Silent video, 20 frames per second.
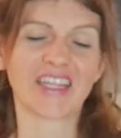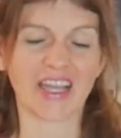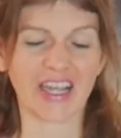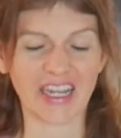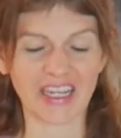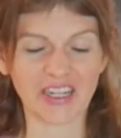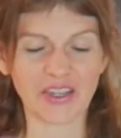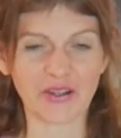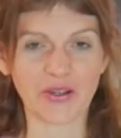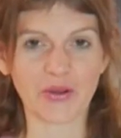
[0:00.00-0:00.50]
Now,
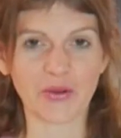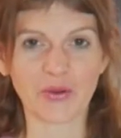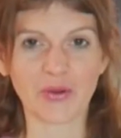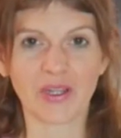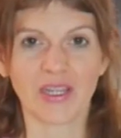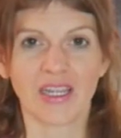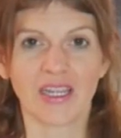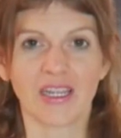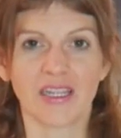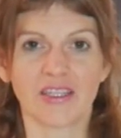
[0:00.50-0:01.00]
I
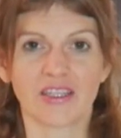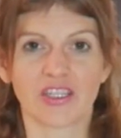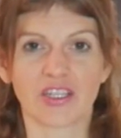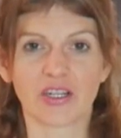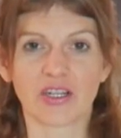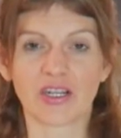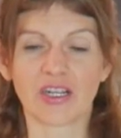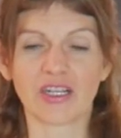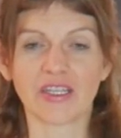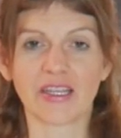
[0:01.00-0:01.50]
know
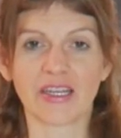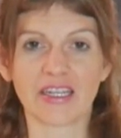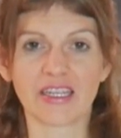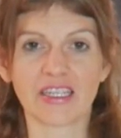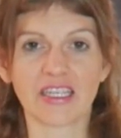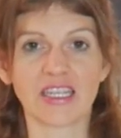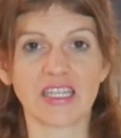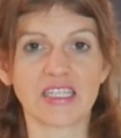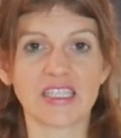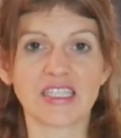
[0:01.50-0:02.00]
there are a lot of
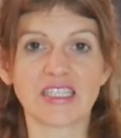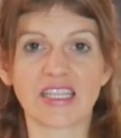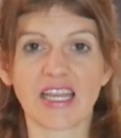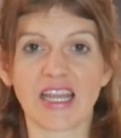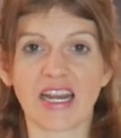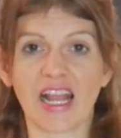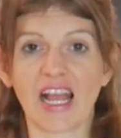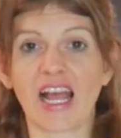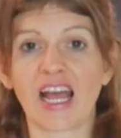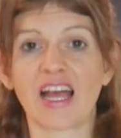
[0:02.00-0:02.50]
kids
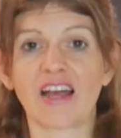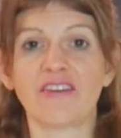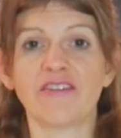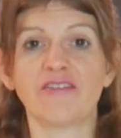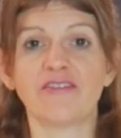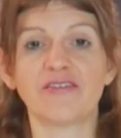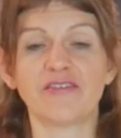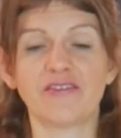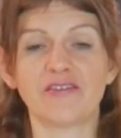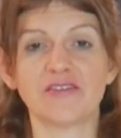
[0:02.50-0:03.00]
that
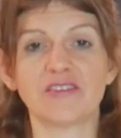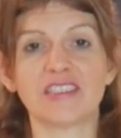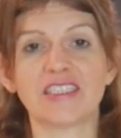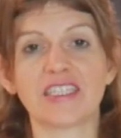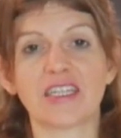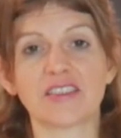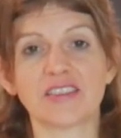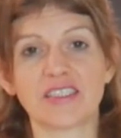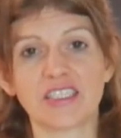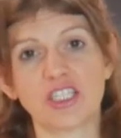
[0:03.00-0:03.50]
have
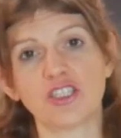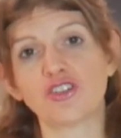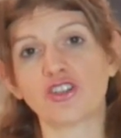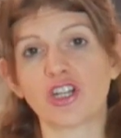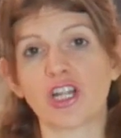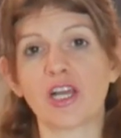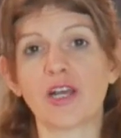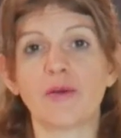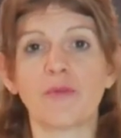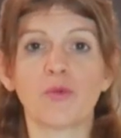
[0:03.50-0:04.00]
down
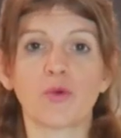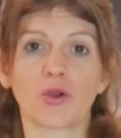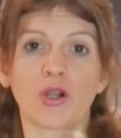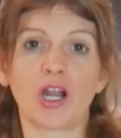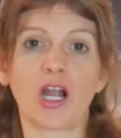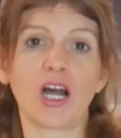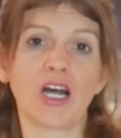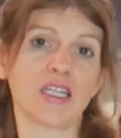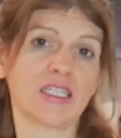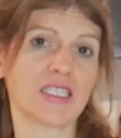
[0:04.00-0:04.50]
syndrome or
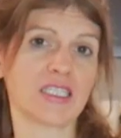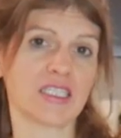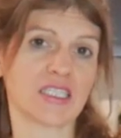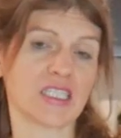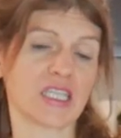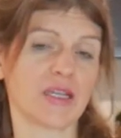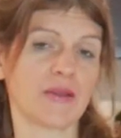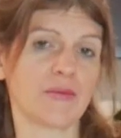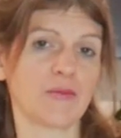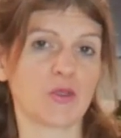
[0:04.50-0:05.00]

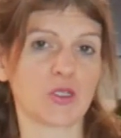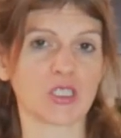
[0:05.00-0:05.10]
autism.